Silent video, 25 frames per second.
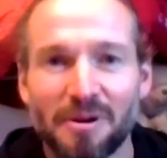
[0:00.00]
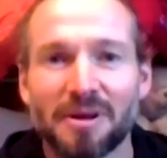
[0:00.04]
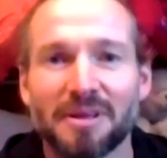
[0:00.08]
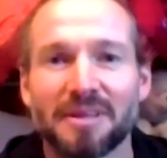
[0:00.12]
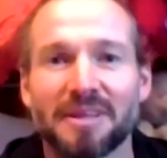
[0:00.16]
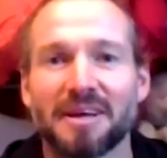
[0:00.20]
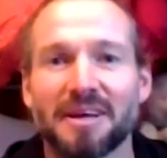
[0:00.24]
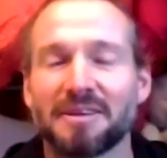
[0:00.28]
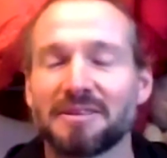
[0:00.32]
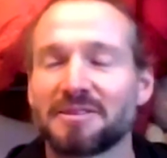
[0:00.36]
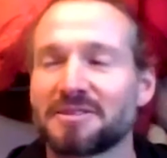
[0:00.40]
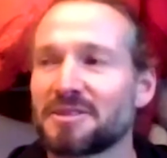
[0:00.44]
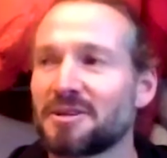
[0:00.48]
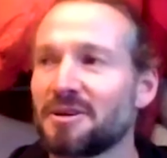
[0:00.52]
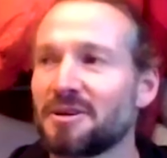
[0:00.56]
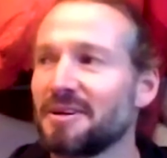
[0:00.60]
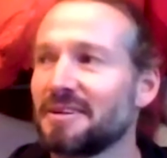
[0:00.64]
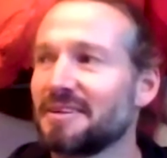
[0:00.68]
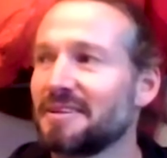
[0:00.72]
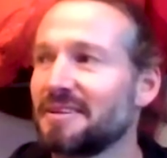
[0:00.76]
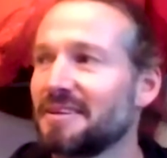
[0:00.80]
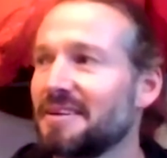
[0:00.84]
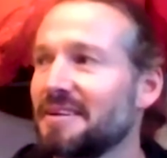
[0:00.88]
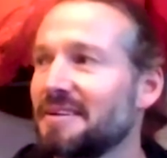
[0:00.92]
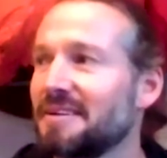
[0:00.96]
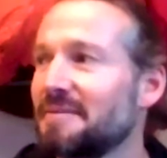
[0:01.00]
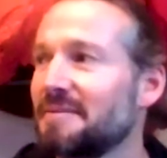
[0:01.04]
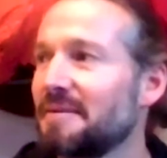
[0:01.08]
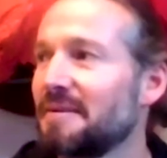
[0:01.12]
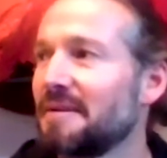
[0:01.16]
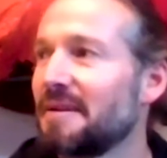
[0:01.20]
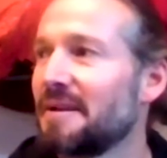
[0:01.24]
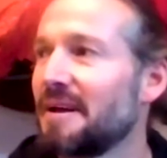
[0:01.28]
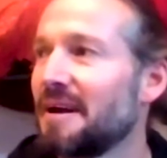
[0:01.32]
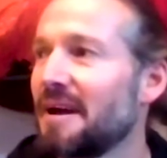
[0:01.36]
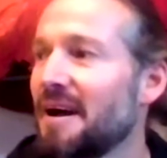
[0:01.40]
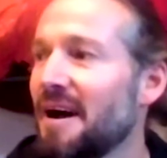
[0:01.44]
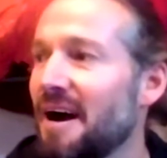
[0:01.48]
Well, yeah, it's quite...
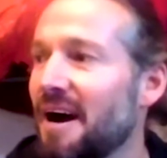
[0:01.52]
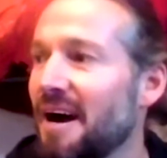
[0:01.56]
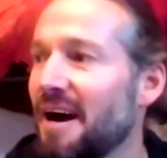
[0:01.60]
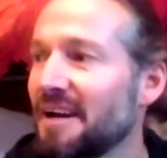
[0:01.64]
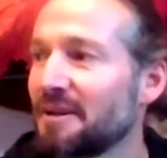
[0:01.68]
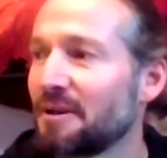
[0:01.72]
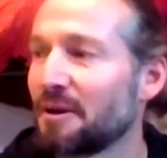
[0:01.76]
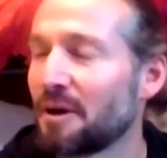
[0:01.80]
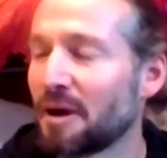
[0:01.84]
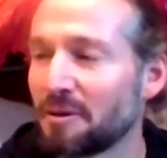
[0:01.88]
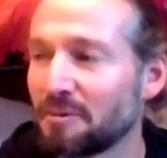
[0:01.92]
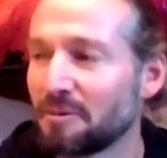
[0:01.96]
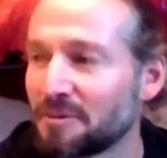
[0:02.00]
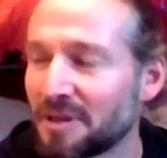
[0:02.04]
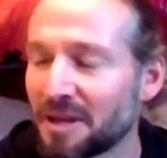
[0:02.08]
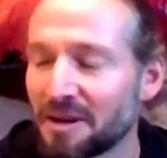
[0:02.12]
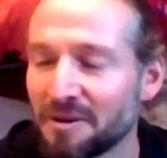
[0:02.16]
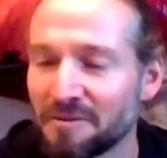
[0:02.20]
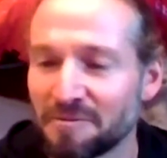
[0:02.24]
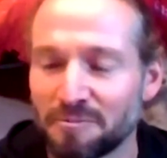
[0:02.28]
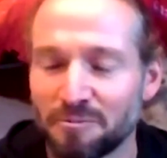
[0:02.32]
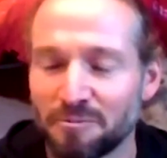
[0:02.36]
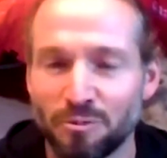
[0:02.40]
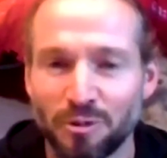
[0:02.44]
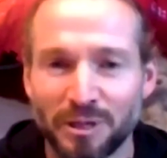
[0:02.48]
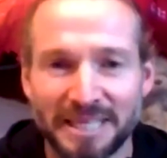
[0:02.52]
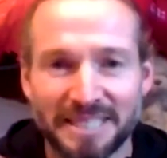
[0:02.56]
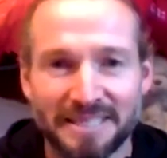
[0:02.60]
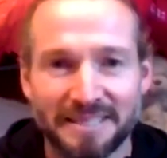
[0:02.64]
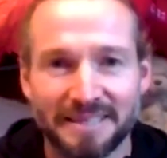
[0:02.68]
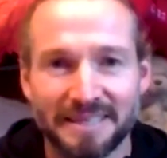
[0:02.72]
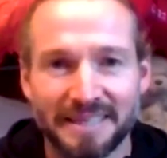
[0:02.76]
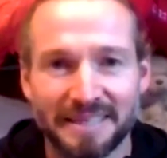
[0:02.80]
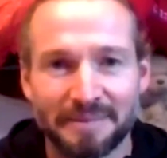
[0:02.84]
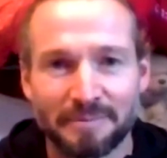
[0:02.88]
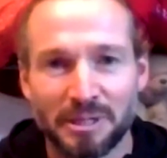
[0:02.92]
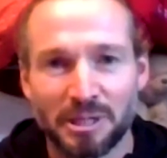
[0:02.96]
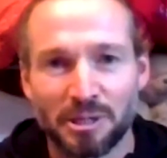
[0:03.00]
I've kind of
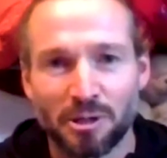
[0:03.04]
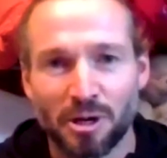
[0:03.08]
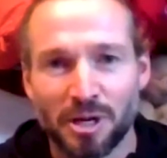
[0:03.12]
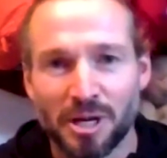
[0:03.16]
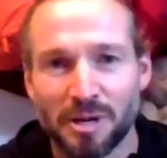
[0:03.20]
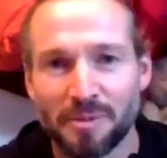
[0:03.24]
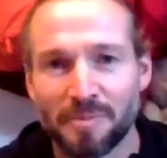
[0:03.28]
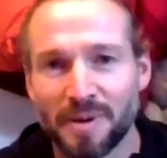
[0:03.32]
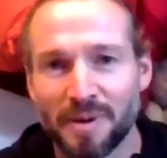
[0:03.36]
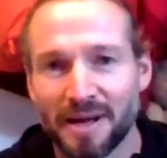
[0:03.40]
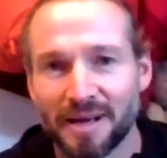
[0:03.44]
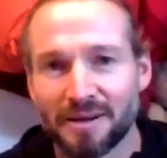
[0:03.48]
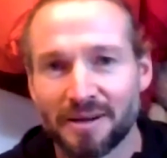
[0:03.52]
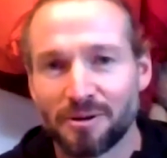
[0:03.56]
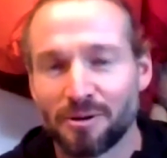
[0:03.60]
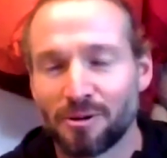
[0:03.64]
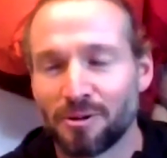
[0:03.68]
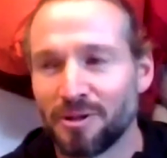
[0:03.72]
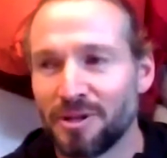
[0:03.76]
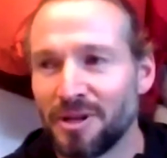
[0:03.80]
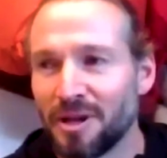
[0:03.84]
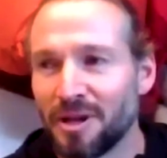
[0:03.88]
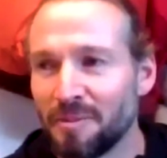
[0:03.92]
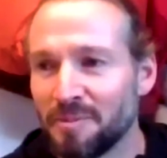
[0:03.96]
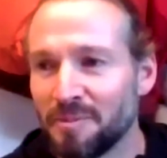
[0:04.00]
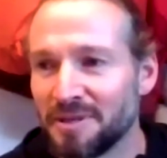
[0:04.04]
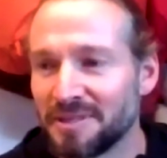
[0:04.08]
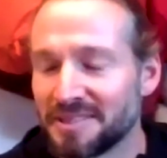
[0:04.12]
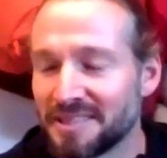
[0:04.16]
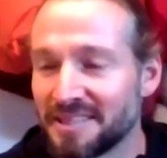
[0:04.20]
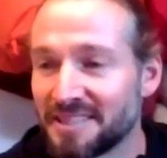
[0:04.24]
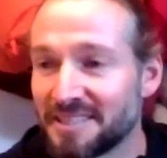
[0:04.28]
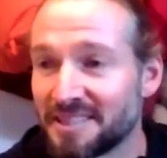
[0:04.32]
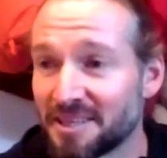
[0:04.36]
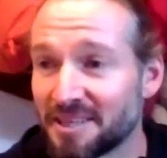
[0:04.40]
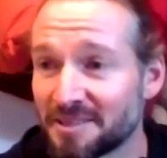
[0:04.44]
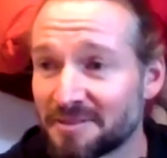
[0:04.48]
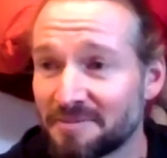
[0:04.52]
recently been looking back at all the numbers,
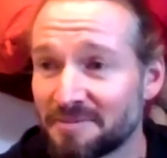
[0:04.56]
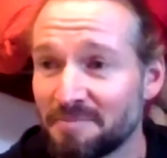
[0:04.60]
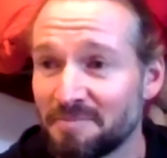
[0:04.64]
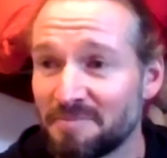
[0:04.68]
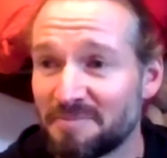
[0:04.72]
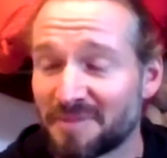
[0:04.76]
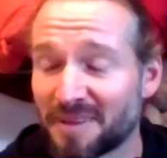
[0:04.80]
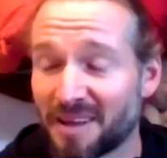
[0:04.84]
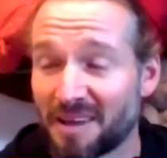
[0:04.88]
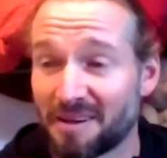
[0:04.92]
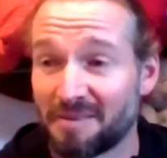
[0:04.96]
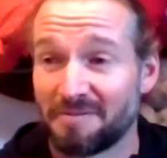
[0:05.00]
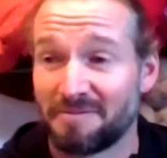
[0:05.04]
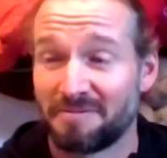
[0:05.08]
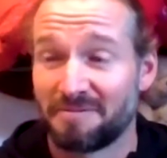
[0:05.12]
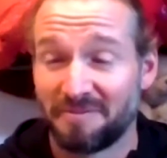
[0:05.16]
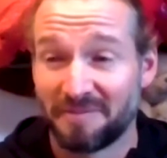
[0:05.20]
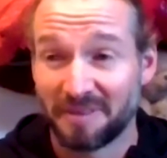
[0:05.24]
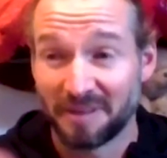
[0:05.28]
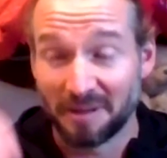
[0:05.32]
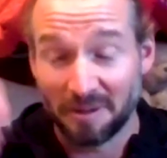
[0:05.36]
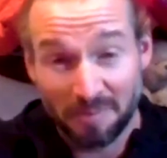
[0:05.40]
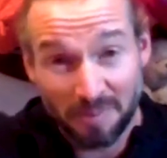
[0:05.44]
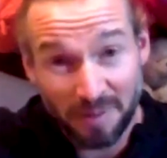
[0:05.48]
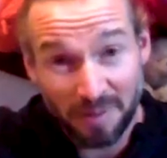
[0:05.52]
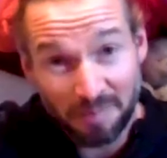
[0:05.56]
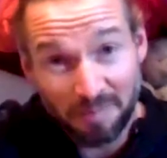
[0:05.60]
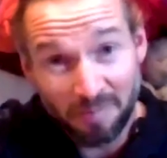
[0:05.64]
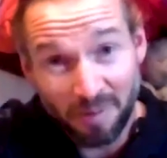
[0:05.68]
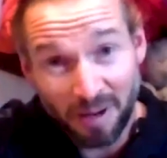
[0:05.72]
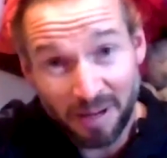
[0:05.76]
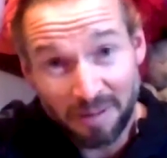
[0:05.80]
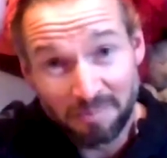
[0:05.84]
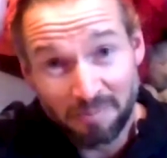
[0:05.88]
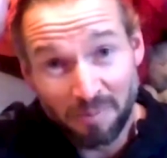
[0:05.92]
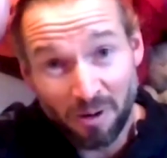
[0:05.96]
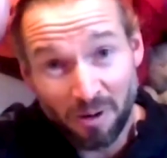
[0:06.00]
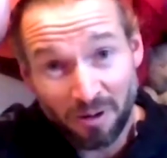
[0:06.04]
and it does kind of feel a bit
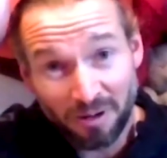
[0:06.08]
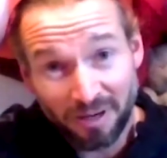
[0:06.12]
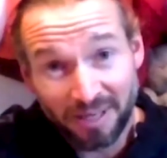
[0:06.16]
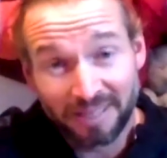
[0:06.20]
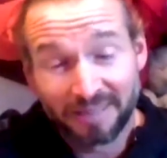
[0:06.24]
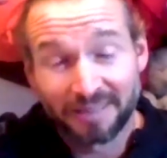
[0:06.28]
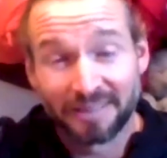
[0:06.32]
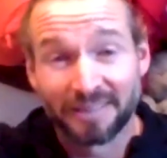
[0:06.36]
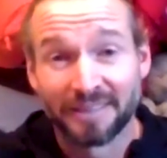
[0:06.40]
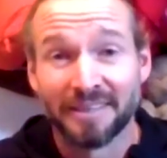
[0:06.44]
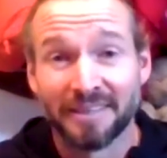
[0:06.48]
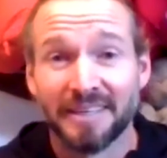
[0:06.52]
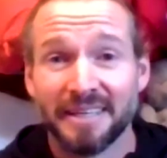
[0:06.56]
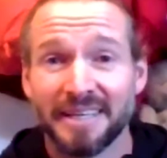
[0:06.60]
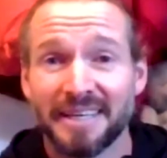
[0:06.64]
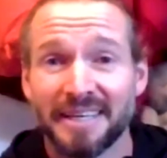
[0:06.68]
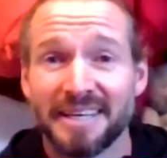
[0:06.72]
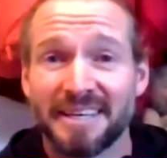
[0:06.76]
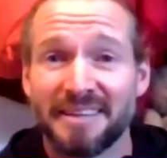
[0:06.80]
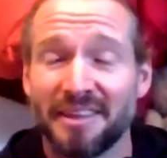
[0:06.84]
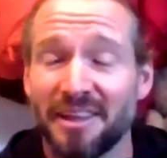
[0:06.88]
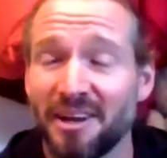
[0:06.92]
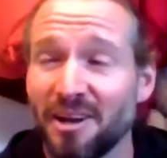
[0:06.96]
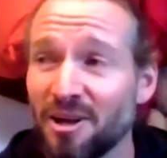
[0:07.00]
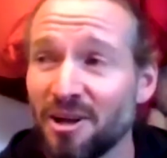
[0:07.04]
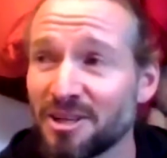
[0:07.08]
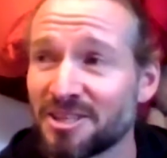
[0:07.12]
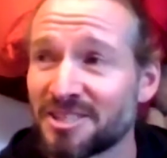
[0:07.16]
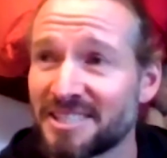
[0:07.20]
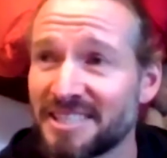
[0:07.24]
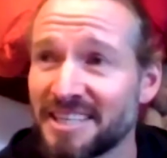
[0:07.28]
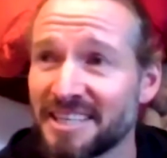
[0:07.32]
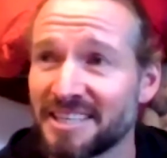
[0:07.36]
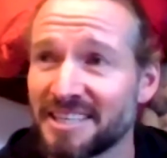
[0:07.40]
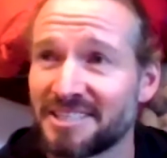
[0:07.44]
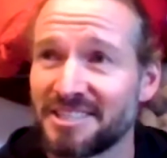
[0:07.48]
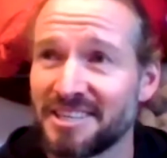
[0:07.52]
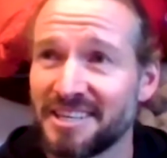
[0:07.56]
mind-boggling that in the last
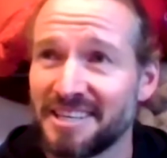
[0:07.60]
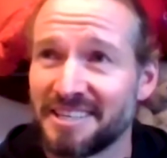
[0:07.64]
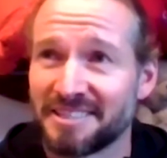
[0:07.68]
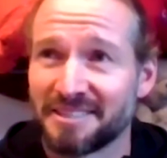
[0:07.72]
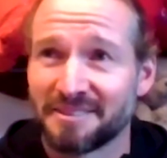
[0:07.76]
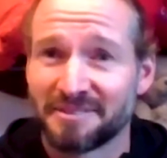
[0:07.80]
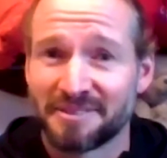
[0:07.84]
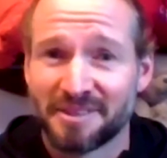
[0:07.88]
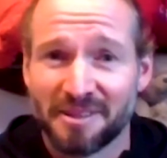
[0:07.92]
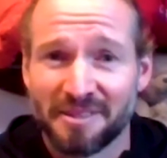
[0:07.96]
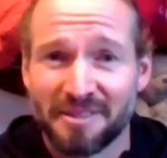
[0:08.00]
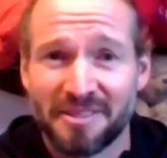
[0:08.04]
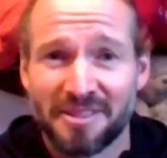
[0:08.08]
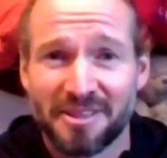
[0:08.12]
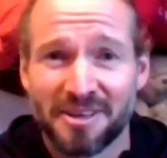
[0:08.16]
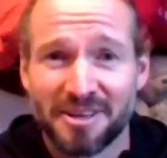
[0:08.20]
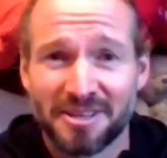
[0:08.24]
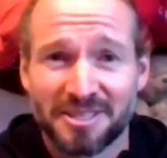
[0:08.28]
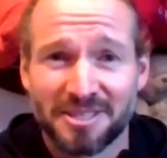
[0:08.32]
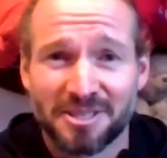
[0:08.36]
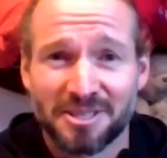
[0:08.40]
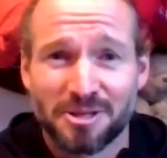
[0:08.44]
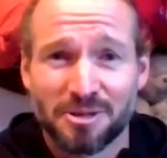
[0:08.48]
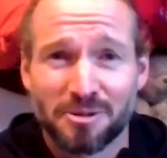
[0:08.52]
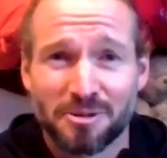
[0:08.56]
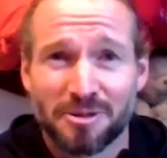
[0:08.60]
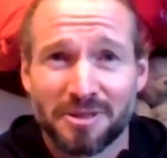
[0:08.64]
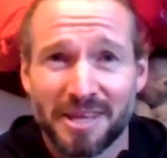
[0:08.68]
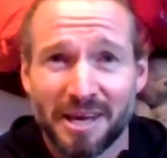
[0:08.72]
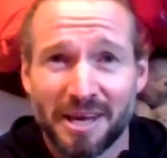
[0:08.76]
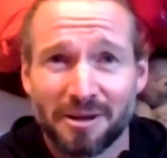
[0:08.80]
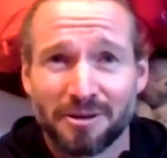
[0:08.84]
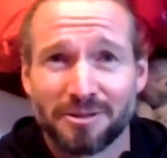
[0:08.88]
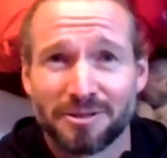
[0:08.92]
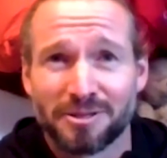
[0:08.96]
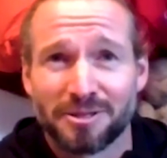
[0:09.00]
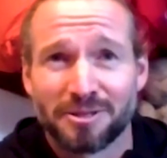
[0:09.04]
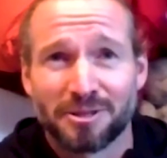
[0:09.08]
6 years I've done
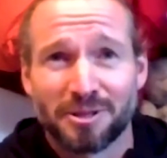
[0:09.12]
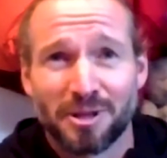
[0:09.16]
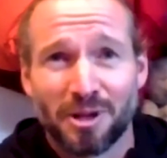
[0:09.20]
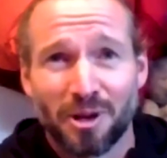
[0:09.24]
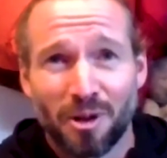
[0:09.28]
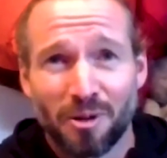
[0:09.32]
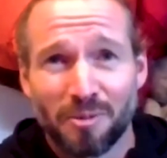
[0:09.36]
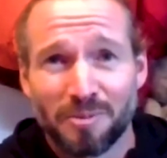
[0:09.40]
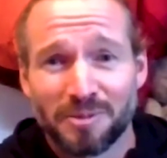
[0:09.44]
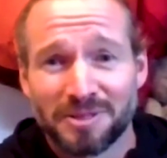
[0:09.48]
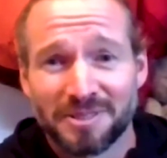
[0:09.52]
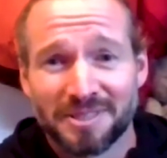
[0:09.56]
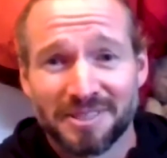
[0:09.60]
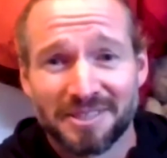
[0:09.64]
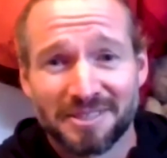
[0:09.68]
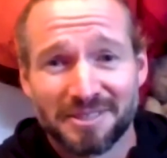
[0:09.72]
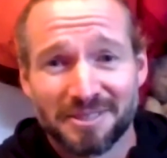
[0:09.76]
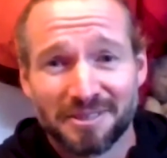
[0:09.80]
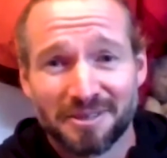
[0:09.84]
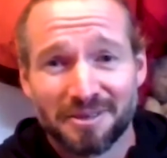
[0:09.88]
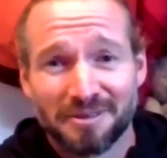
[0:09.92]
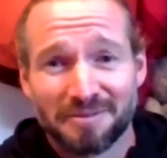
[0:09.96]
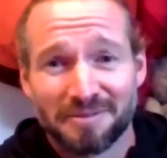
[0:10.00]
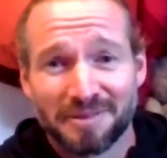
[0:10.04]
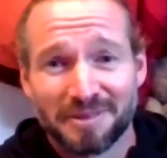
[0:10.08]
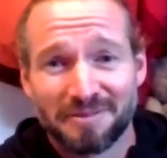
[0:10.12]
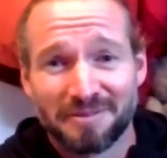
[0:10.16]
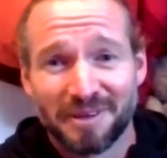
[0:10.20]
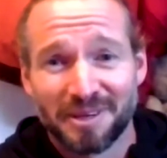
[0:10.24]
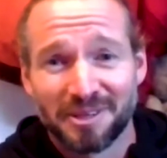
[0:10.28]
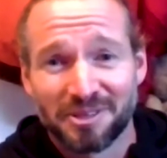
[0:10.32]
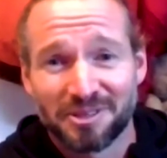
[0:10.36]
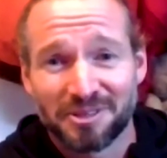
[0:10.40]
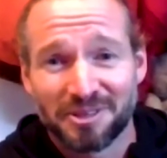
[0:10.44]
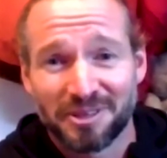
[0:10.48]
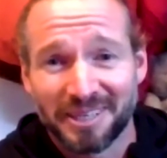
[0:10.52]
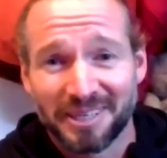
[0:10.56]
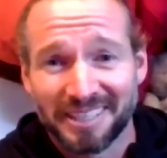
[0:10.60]
32,000 kilometers of
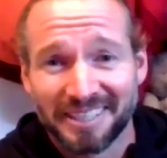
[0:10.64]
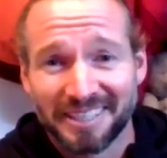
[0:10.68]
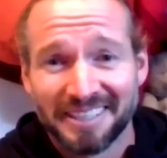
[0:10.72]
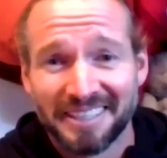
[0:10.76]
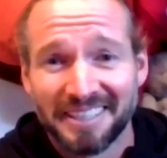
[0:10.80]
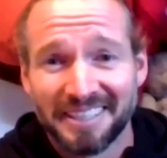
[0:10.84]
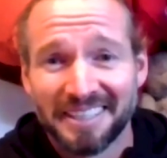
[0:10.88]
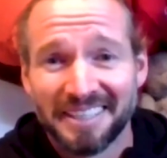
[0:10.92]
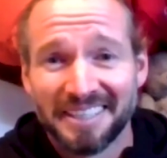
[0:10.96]
adventuring,